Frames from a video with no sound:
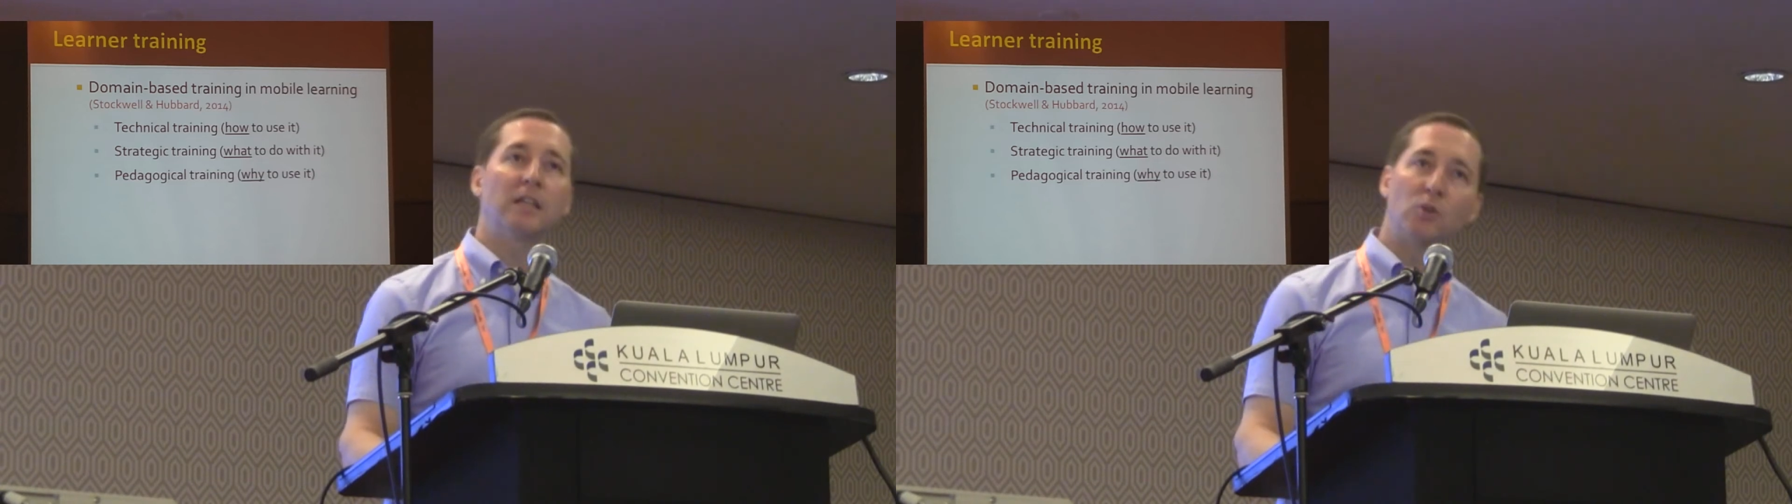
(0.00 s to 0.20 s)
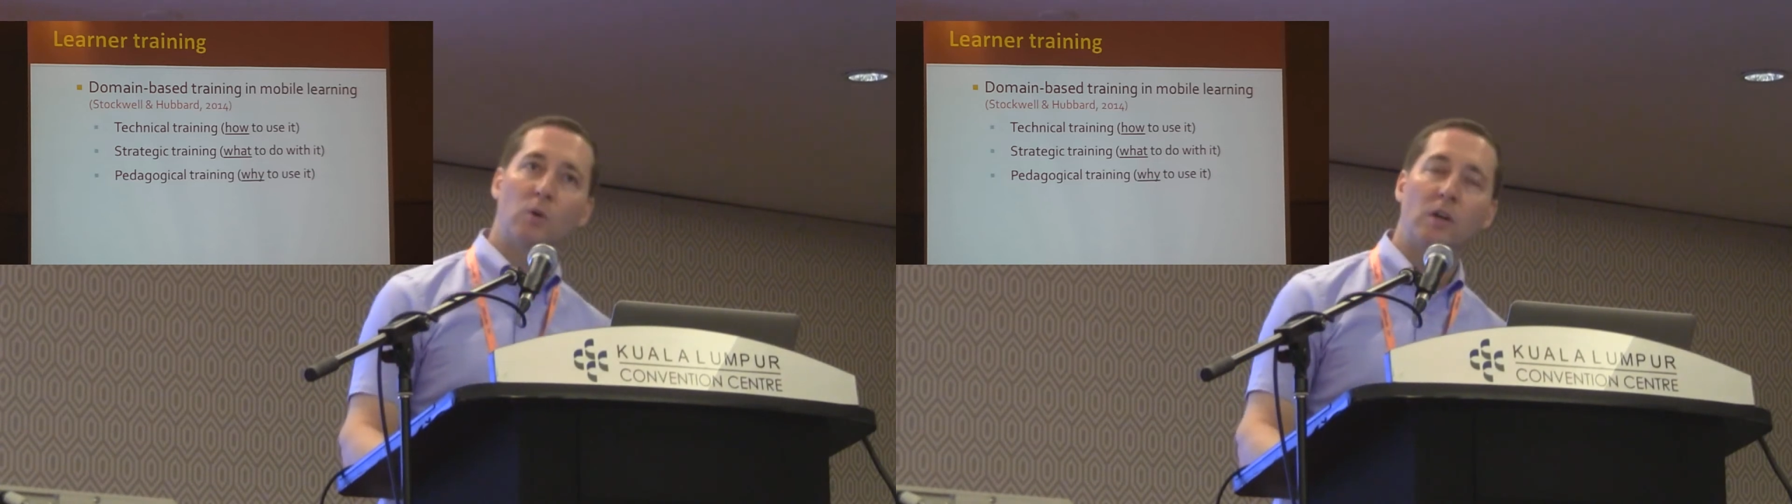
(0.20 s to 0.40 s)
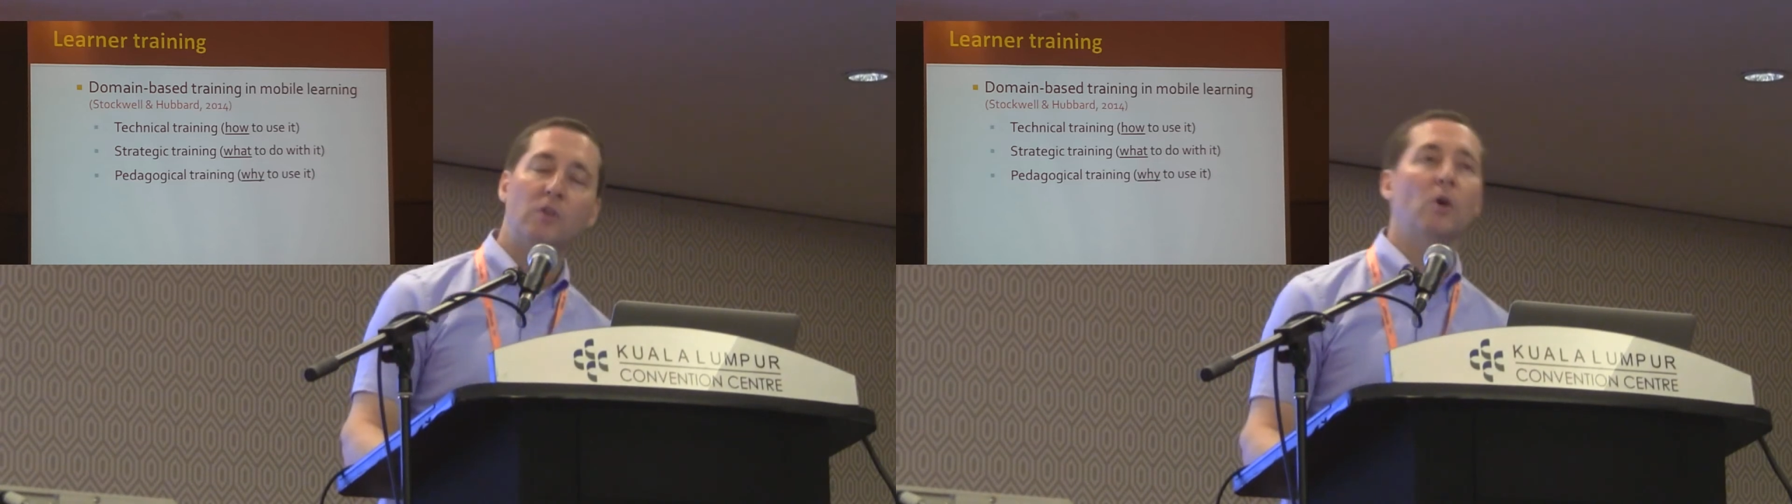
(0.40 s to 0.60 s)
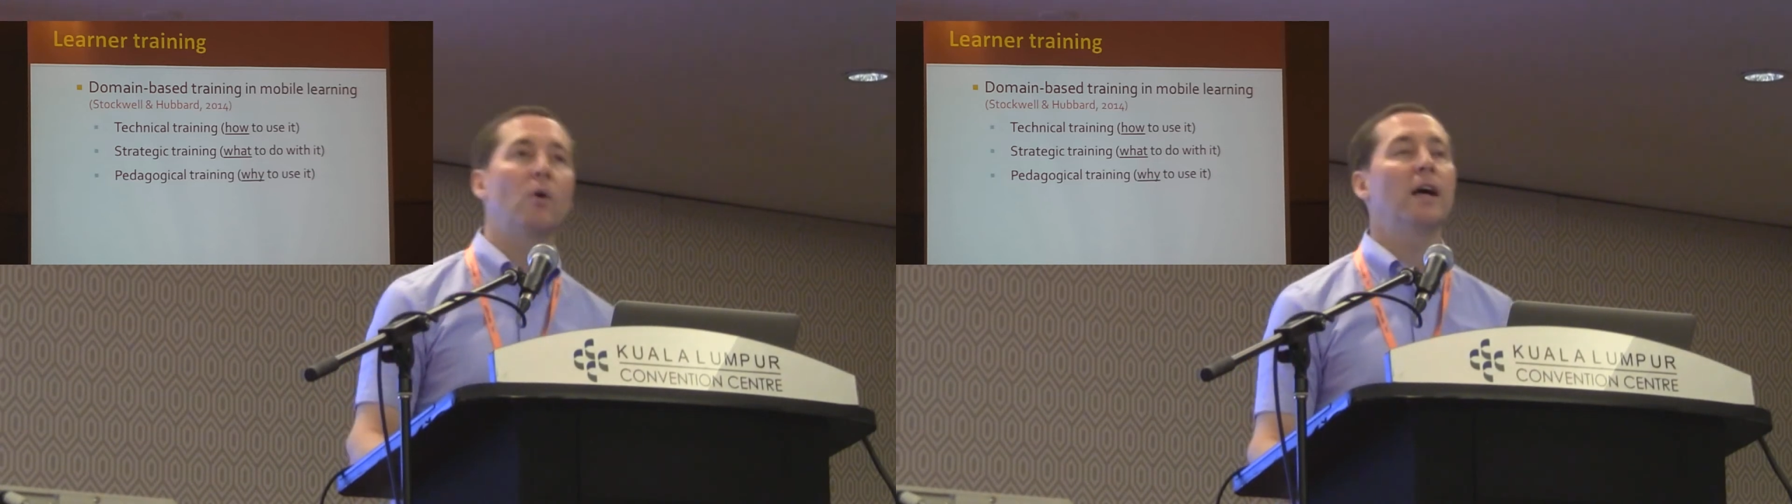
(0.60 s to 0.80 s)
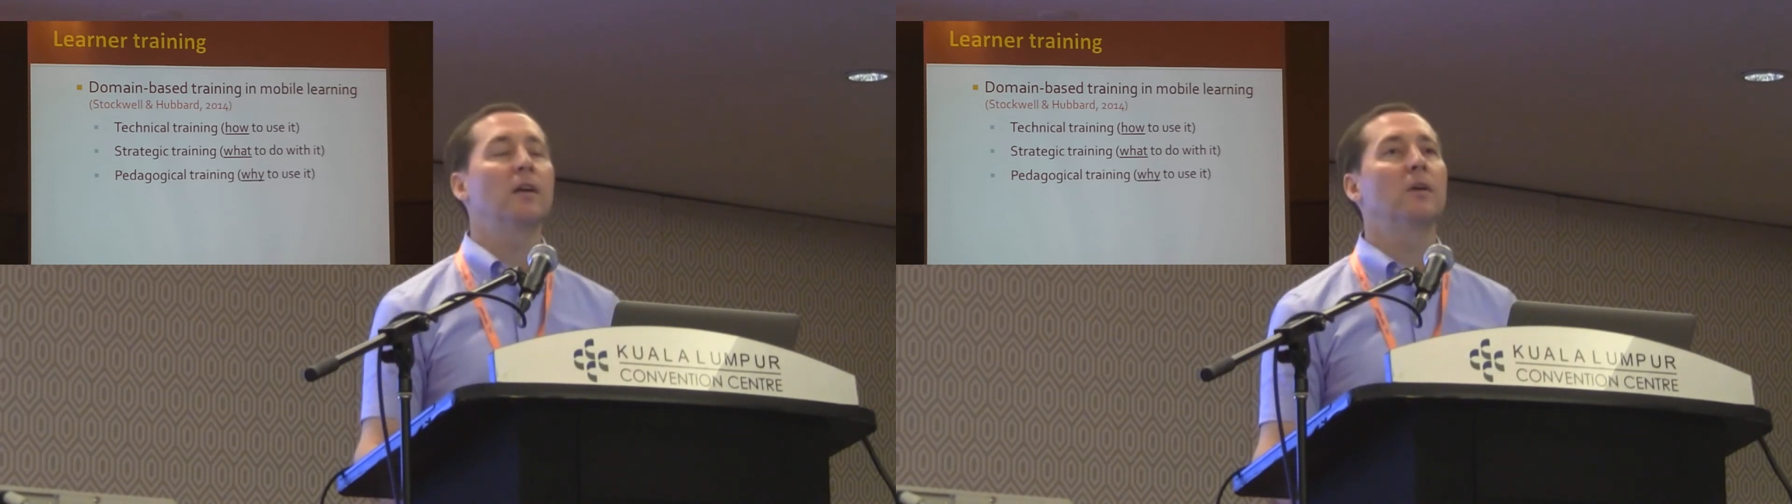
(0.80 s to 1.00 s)
they do
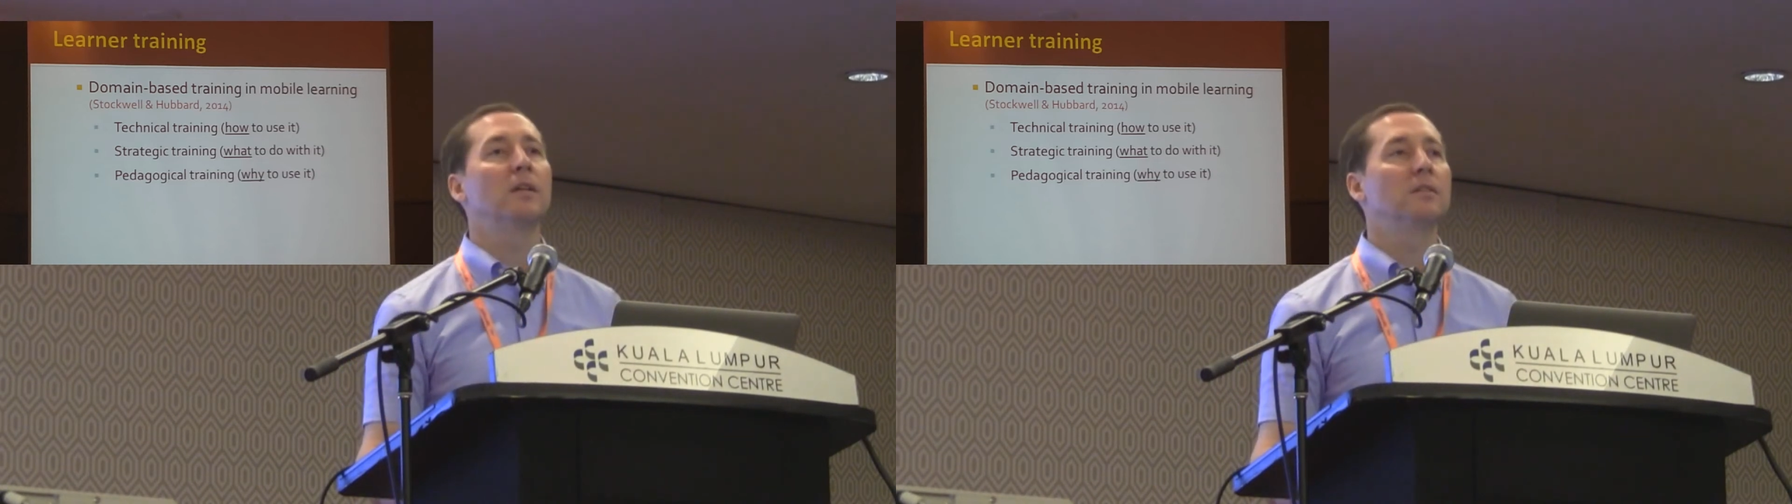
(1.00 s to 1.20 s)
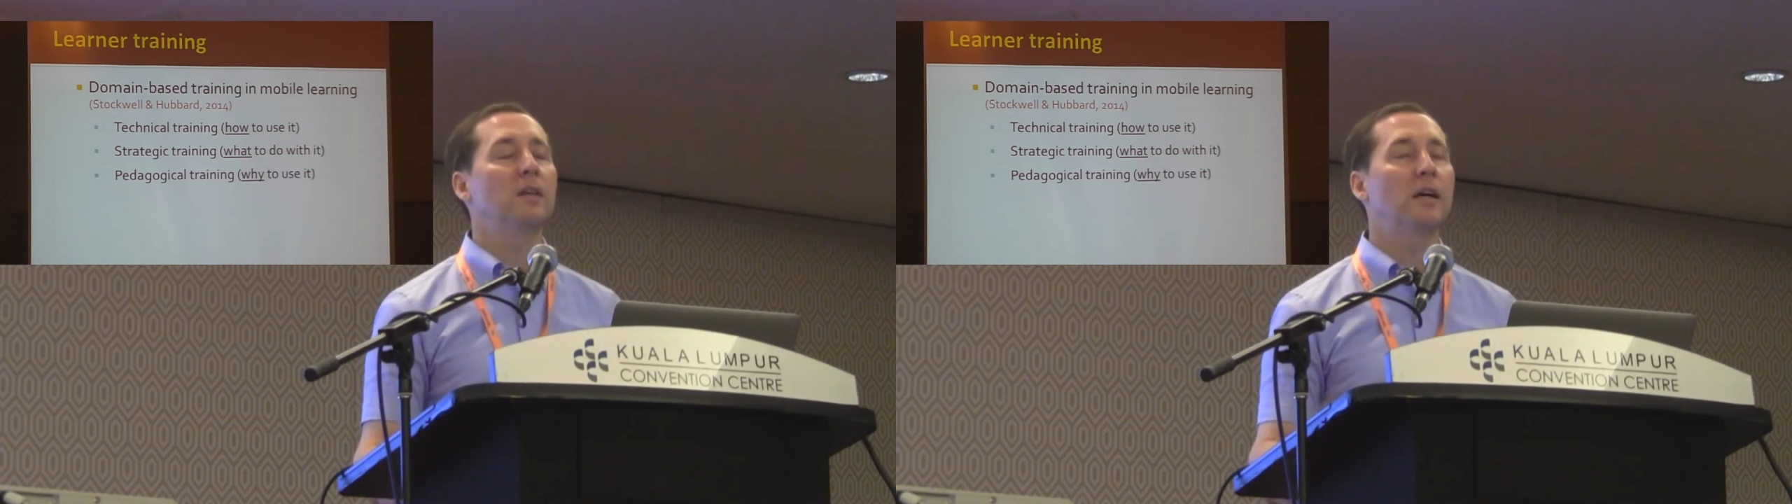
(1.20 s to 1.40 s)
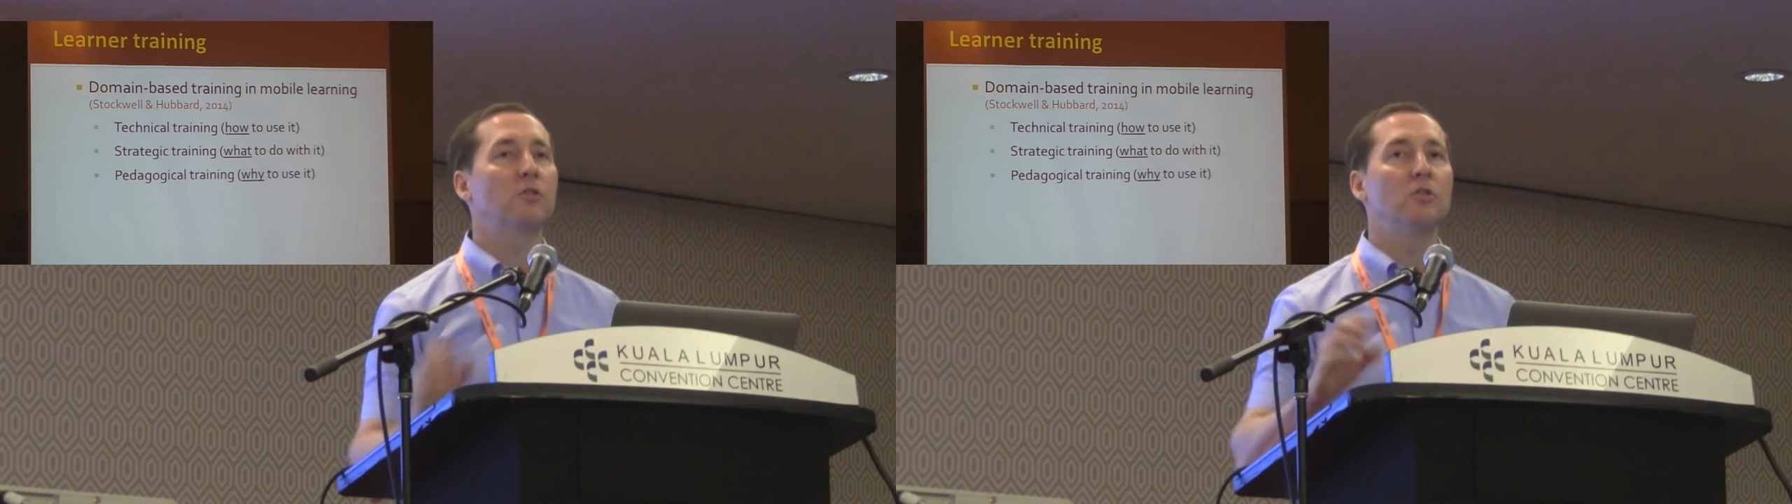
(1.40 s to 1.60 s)
know how